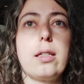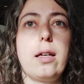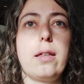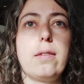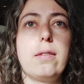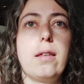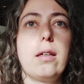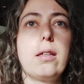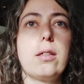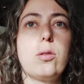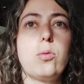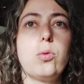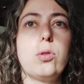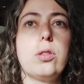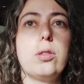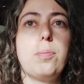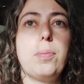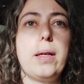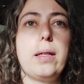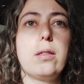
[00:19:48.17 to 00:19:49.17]
I think it would
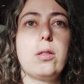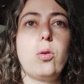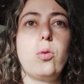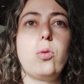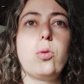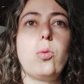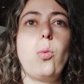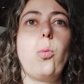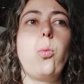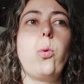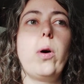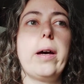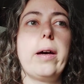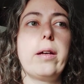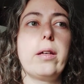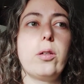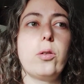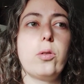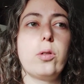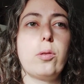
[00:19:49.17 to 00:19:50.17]
depend on where
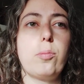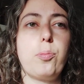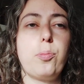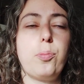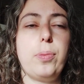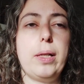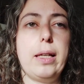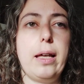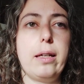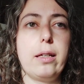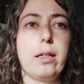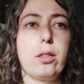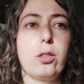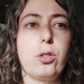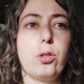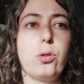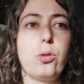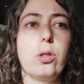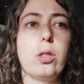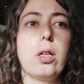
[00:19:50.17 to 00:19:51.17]
you're planning
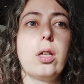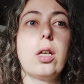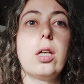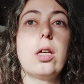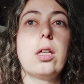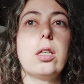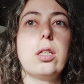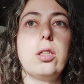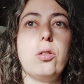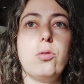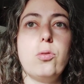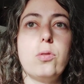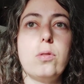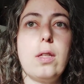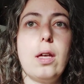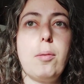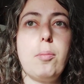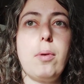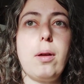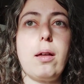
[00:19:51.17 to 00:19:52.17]
to use
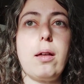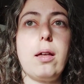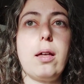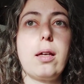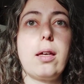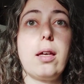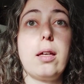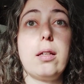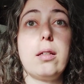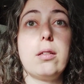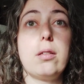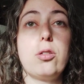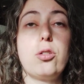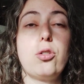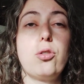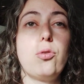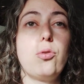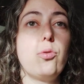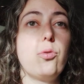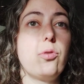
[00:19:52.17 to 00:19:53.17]
them. Again,
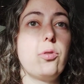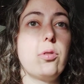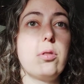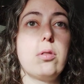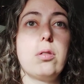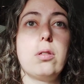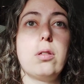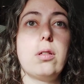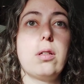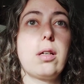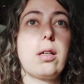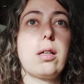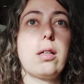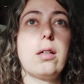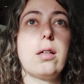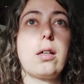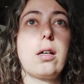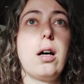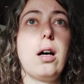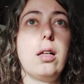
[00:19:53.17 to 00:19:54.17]
choose
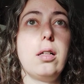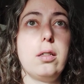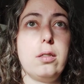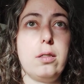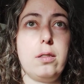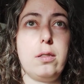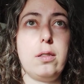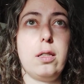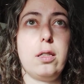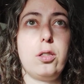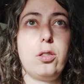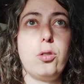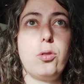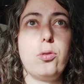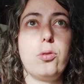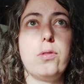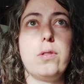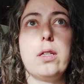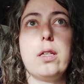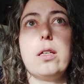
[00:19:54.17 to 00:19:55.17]
colors that
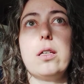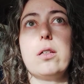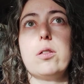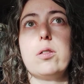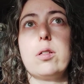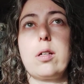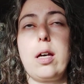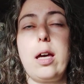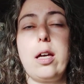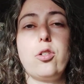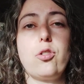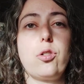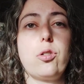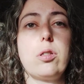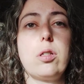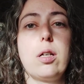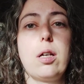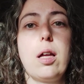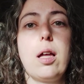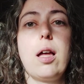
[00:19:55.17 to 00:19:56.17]
suit the
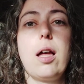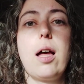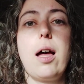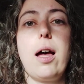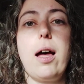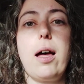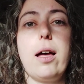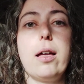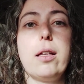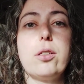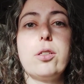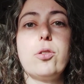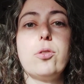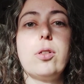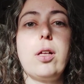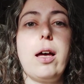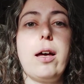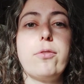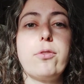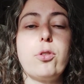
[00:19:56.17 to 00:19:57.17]
occasion, and
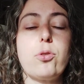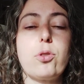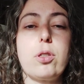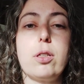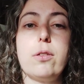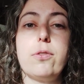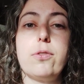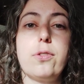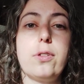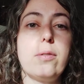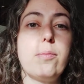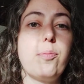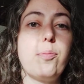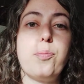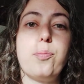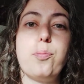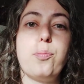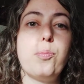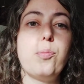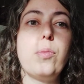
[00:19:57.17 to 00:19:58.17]
you'll have yourself a
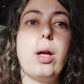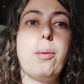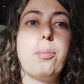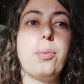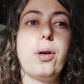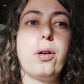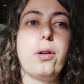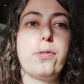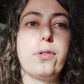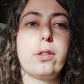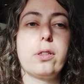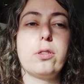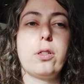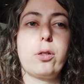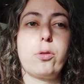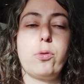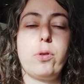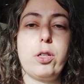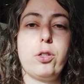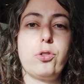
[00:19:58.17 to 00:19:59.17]
perfect
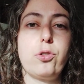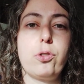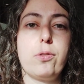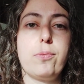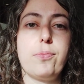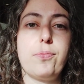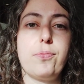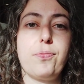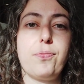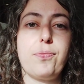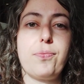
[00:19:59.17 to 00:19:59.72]
decoration.